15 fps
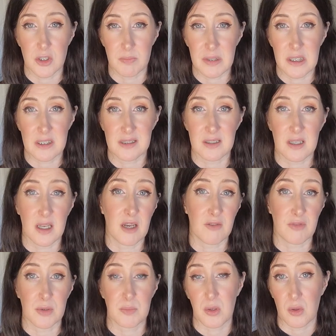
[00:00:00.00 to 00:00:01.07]
to be sitting
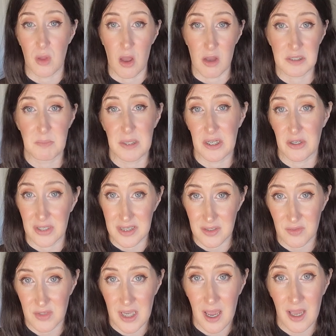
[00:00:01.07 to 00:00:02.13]
for prolonged periods
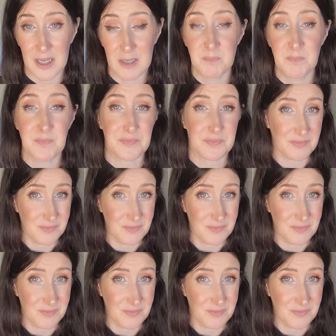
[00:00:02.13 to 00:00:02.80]
of time.